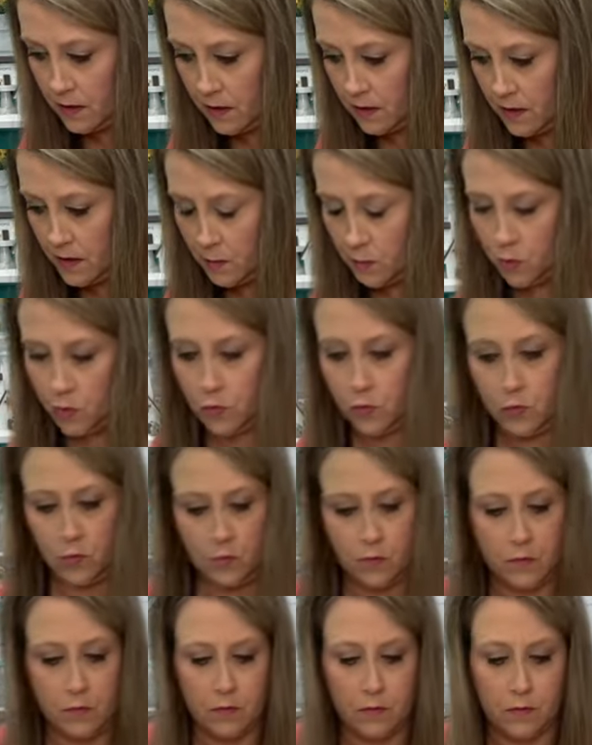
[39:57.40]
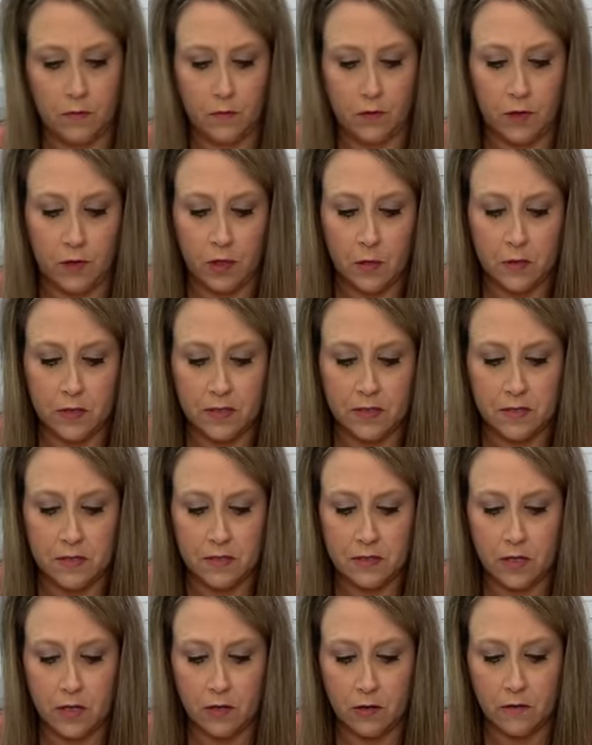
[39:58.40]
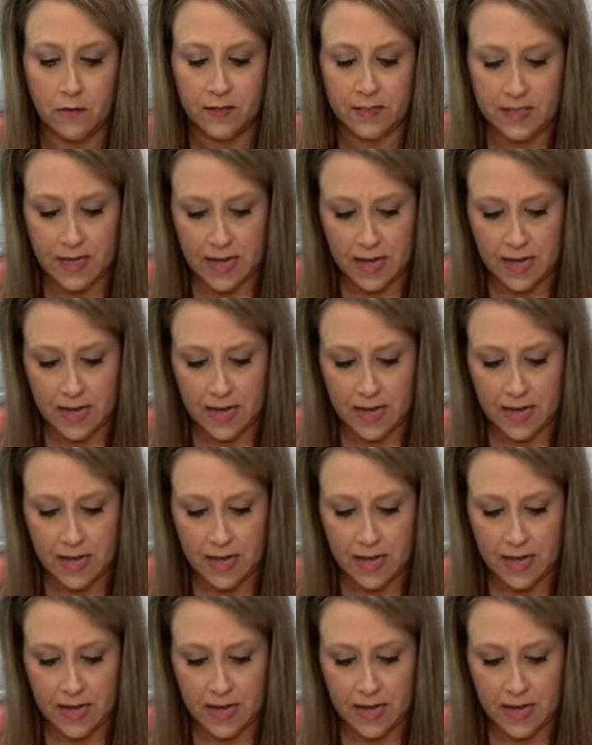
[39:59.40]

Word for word: And then I'm going to glue his center of his